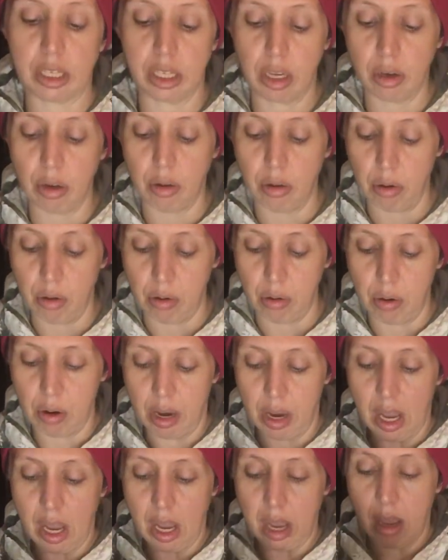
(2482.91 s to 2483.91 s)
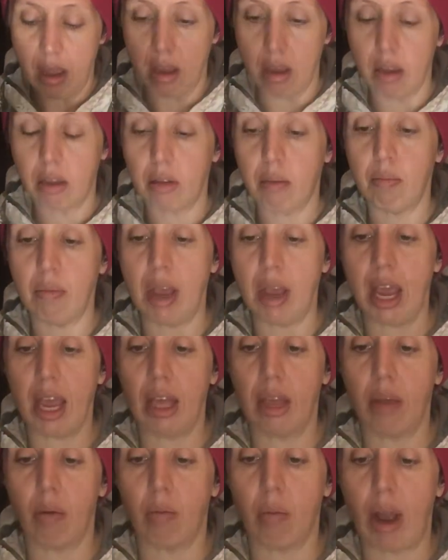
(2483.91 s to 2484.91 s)
You
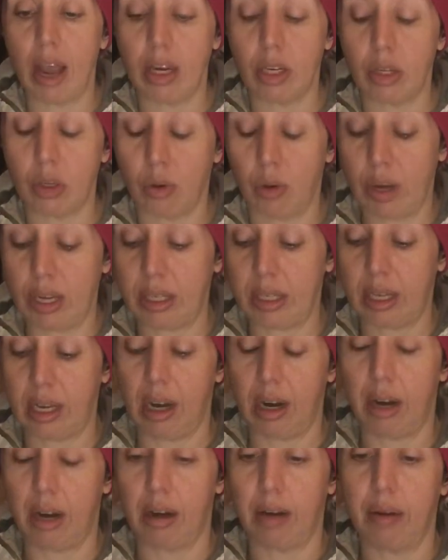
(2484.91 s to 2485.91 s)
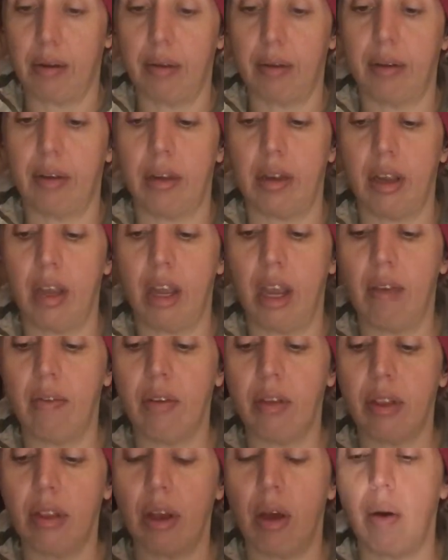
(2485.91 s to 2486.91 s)
made the right choice here.
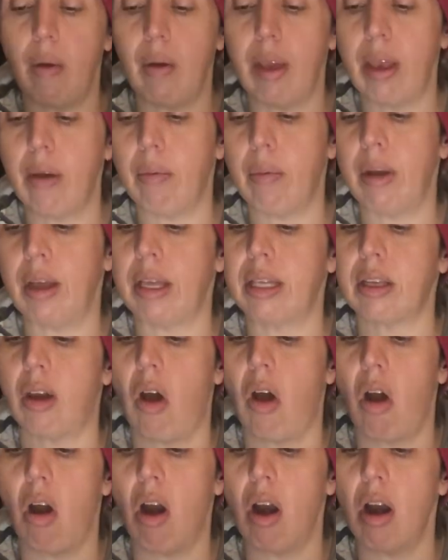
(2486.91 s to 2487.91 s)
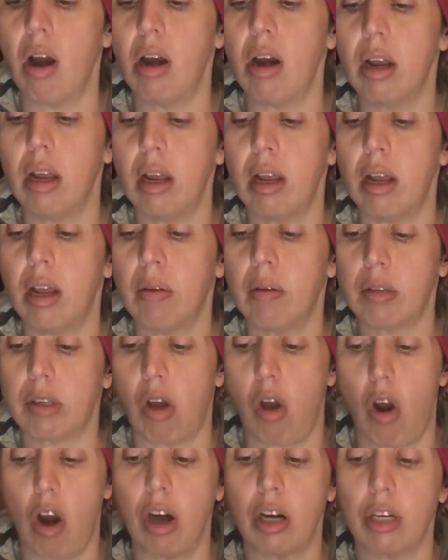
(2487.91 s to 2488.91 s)
Even though it was hard, it was a
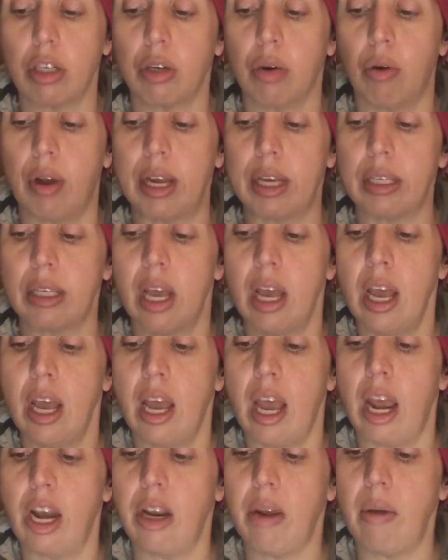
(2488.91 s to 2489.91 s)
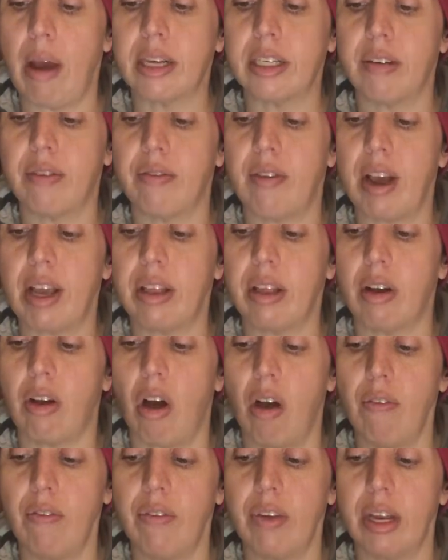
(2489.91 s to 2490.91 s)
hard choice, and you had to find the
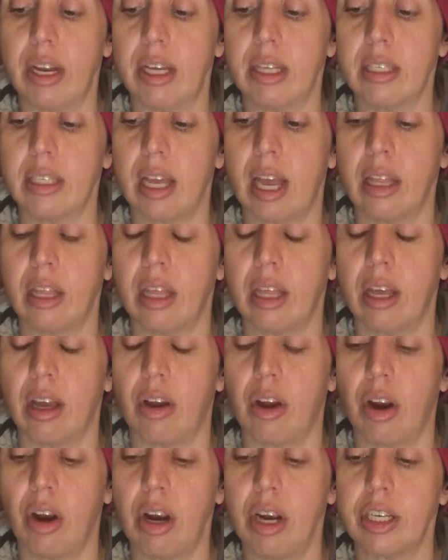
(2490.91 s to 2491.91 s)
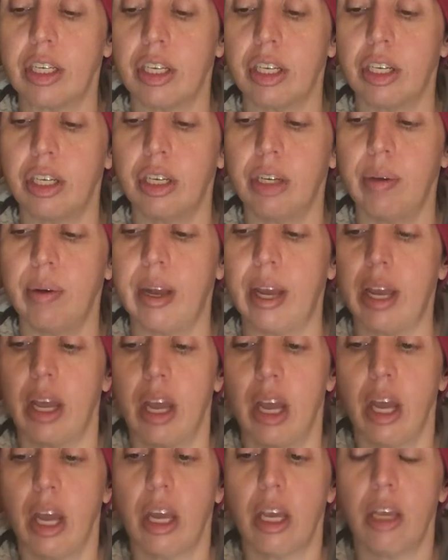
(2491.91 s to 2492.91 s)
confidence and the courage to do it,
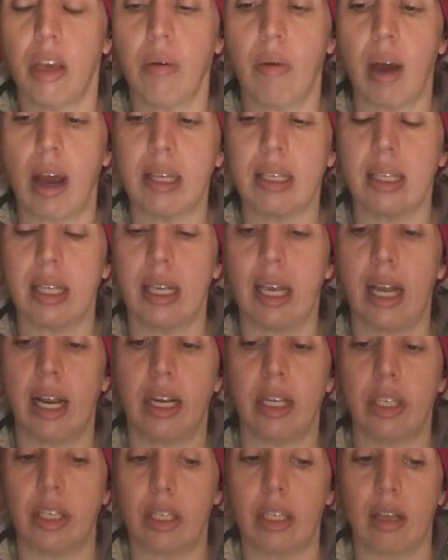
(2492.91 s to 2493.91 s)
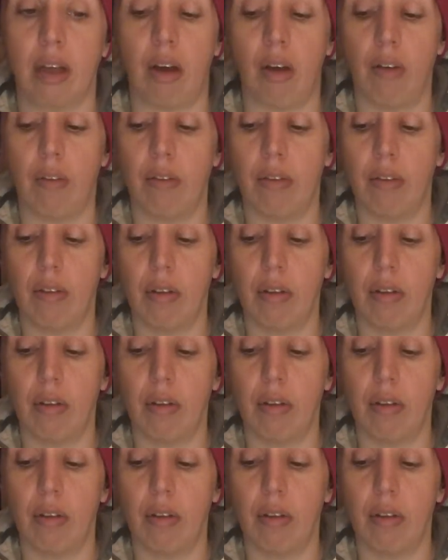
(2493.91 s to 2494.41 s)
you isolated yourself.